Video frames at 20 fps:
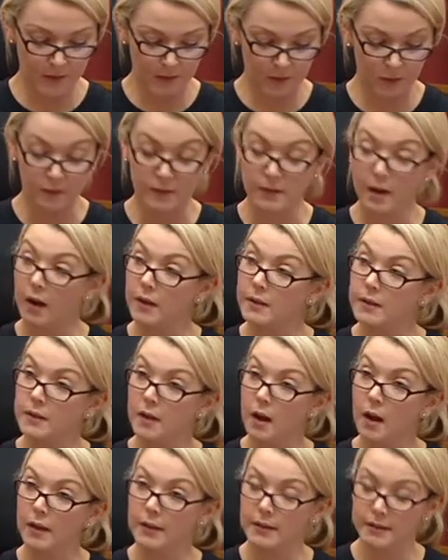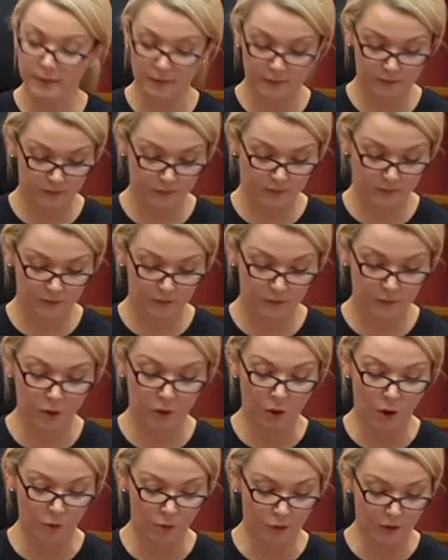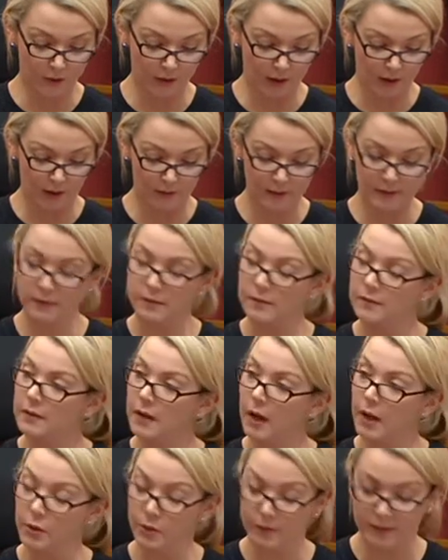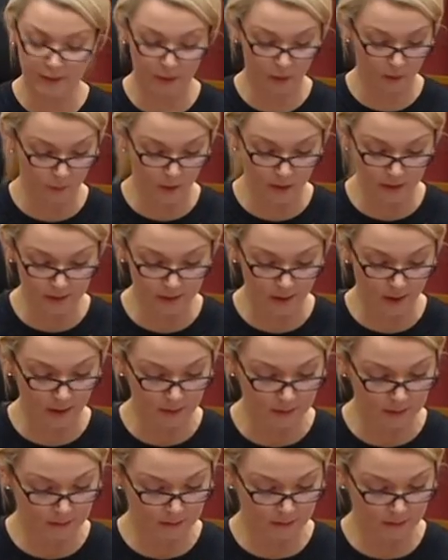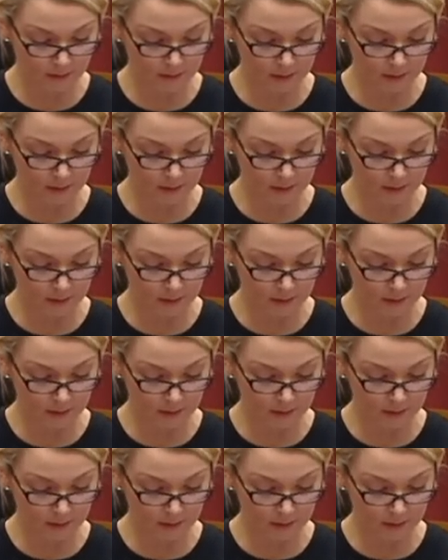Your science dies, your culture dies, and your ceremony dies.